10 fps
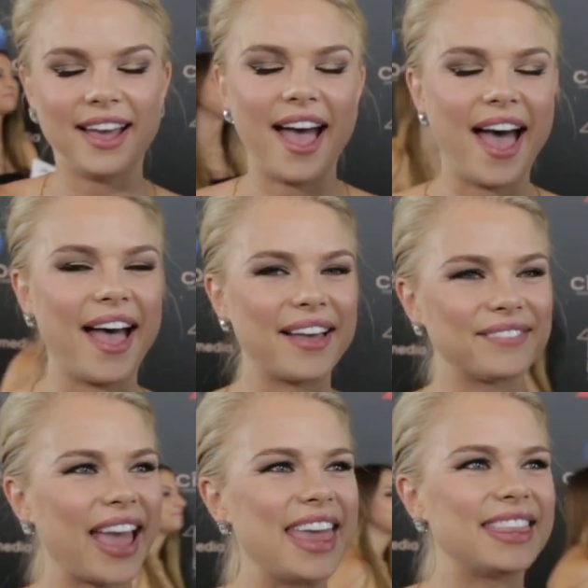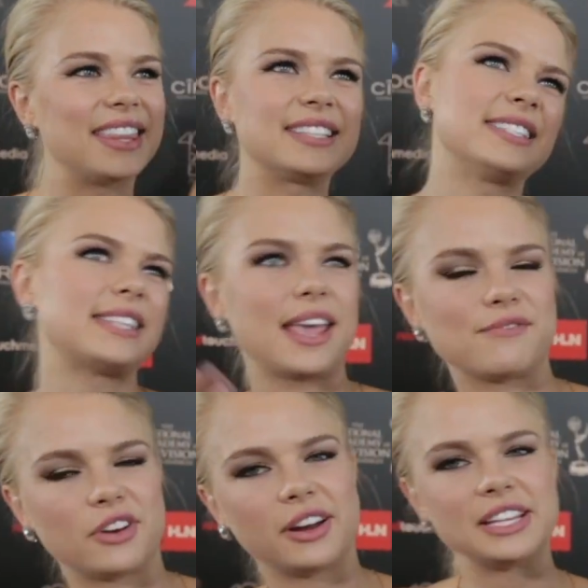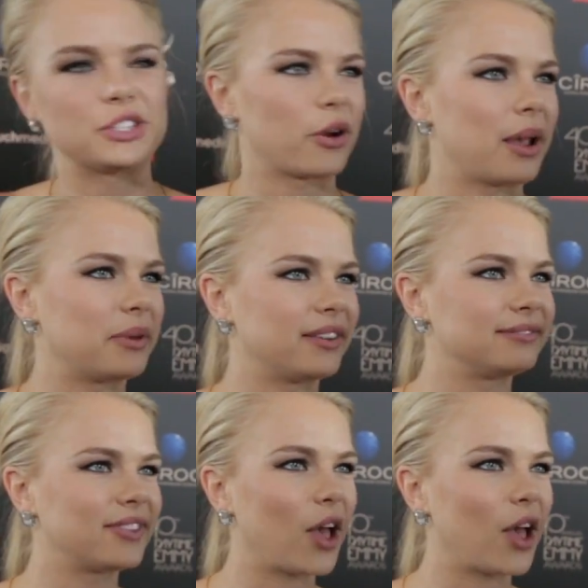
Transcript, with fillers: Um, and then that's the same for Instagram and